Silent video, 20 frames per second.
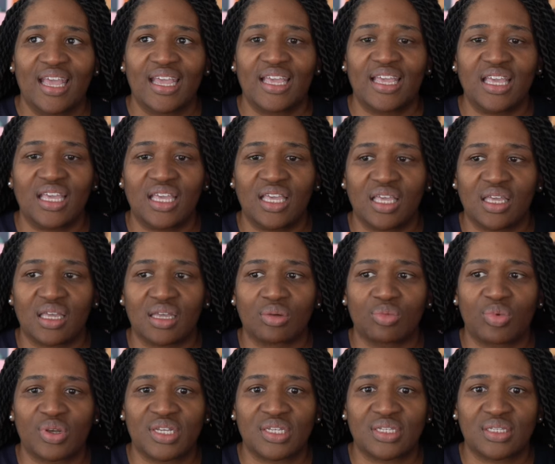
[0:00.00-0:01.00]
He
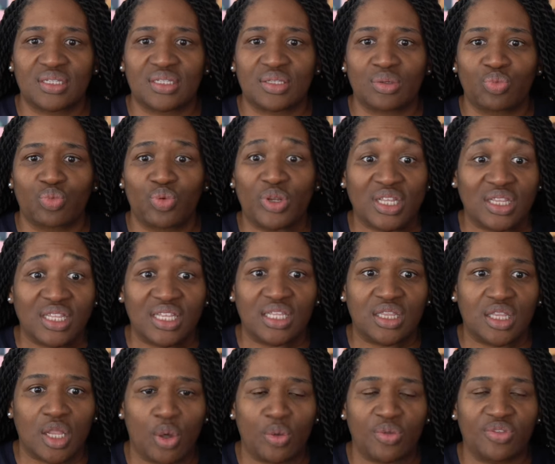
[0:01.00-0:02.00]
was really
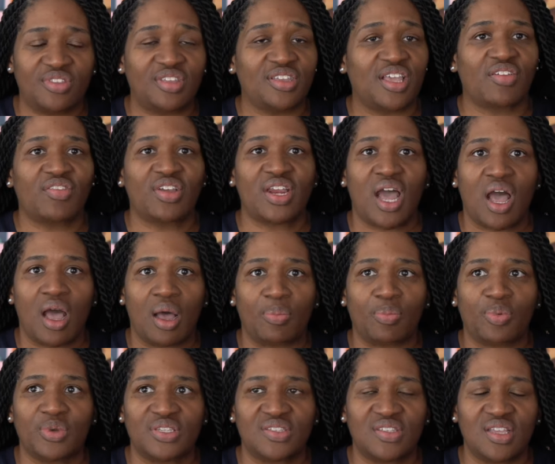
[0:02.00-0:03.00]
loath to give it
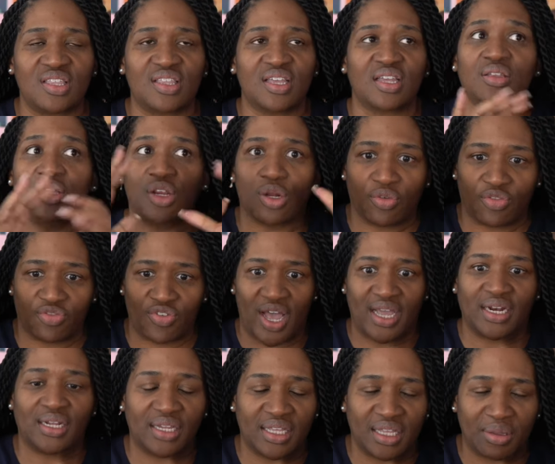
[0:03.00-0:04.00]
up. We see that, you know,
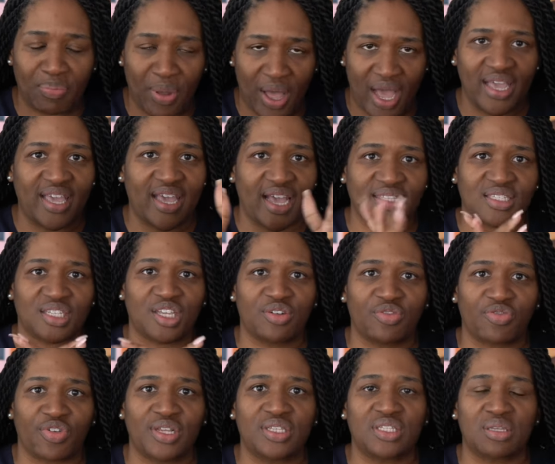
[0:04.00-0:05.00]
finally Pike had to
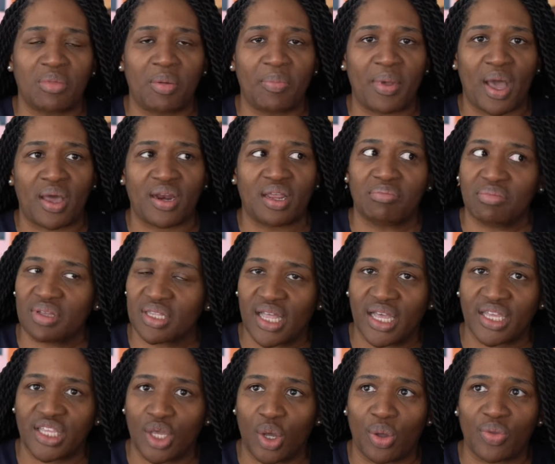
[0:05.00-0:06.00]
confront him about it and be
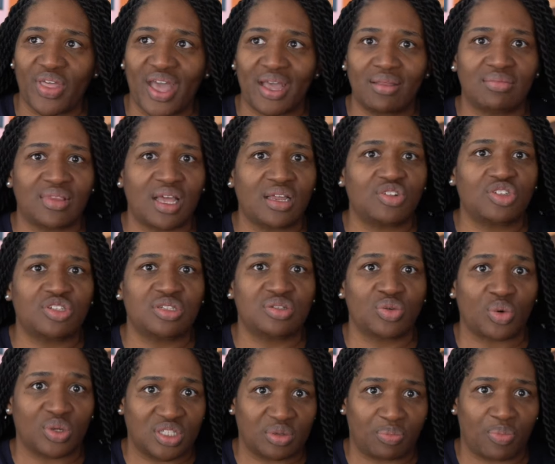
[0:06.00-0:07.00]
like, yo, that
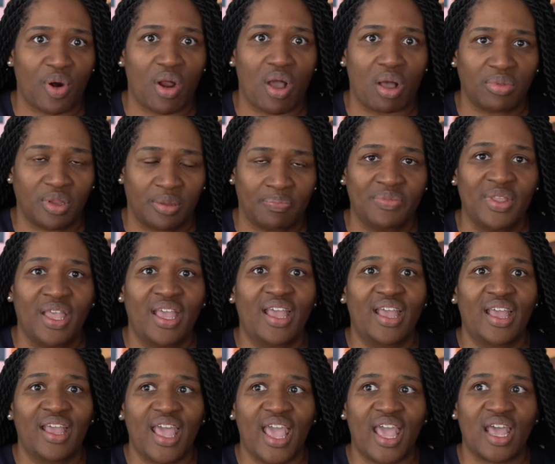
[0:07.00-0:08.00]
sword's a problem.
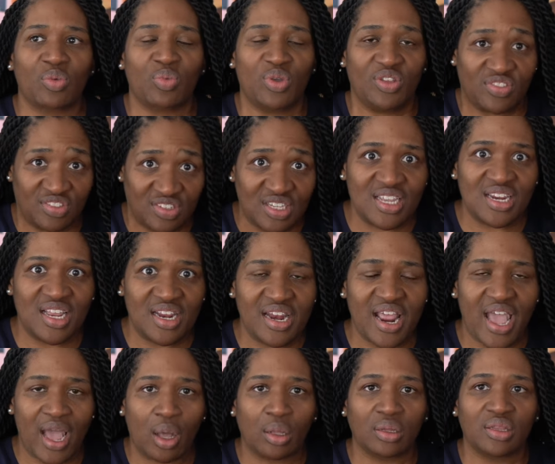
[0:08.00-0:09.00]
And we've seen it
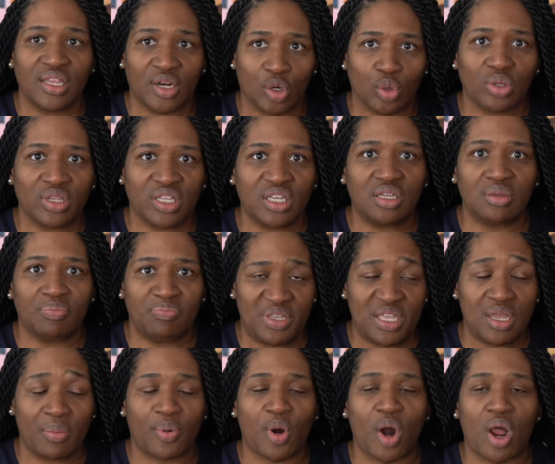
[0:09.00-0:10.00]
now literally
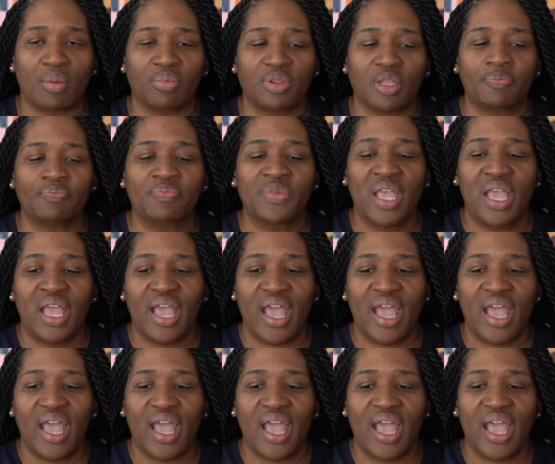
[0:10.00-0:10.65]
be a problem.